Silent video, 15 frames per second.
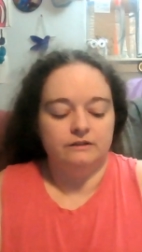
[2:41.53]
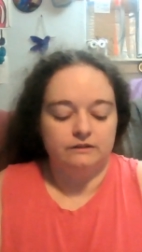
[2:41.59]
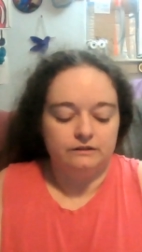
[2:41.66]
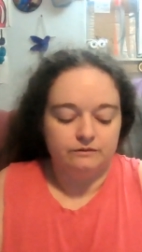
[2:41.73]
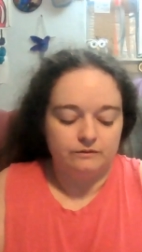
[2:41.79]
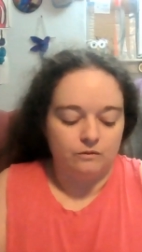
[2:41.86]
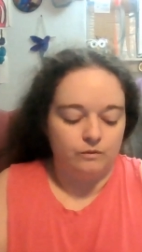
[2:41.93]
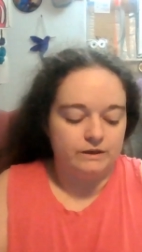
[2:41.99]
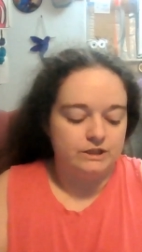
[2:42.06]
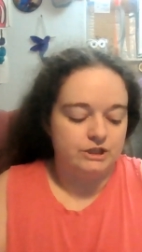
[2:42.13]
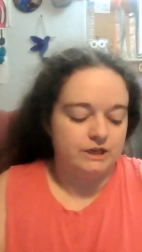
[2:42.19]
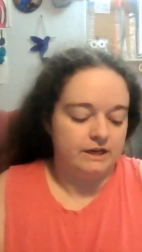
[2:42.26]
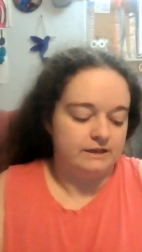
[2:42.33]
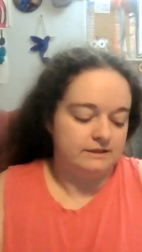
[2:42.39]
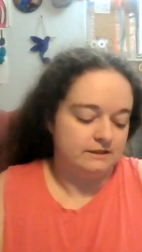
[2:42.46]
which
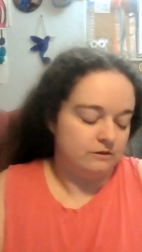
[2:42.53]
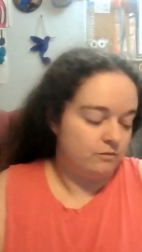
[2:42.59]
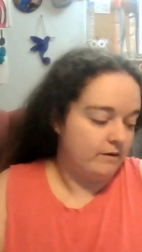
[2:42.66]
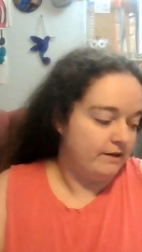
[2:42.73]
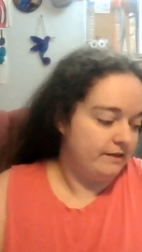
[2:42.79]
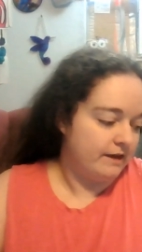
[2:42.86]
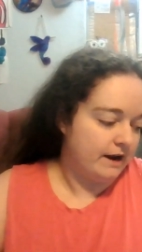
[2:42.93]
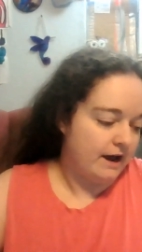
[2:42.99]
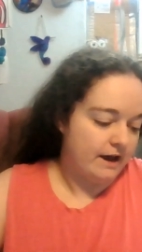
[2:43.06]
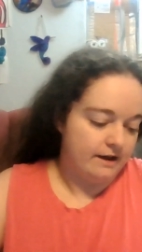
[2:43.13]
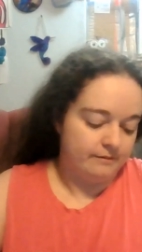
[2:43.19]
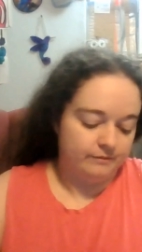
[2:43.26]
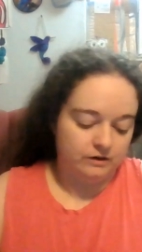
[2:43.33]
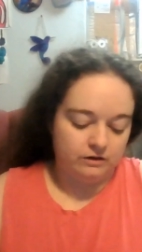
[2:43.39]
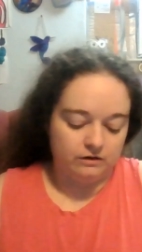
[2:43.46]
is the one that I am
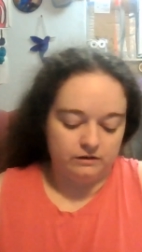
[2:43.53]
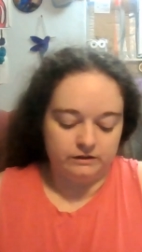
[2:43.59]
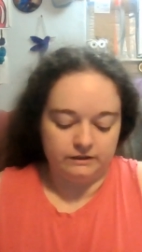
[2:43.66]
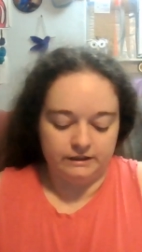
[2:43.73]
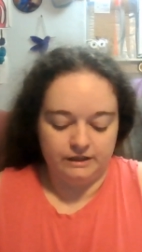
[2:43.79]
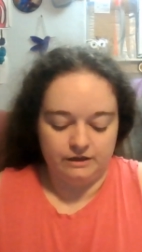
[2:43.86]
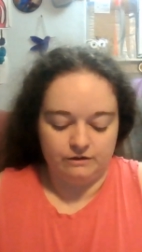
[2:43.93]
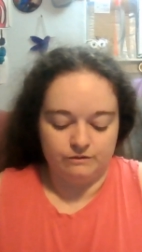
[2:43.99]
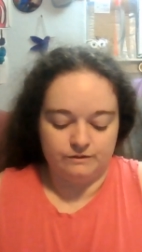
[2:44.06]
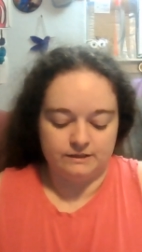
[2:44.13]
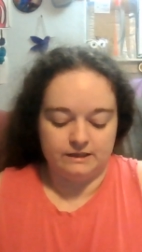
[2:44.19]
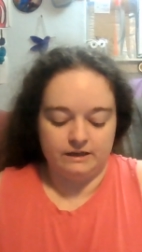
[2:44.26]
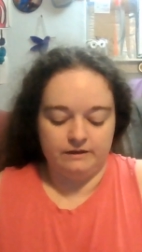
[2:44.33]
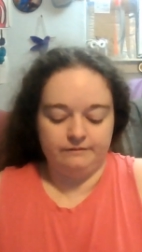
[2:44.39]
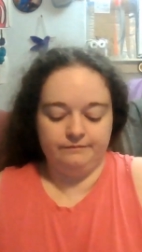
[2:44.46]
currently
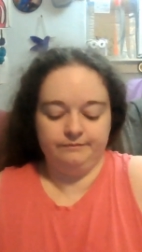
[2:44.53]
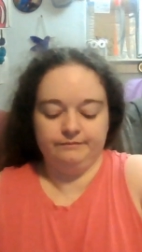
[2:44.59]
using.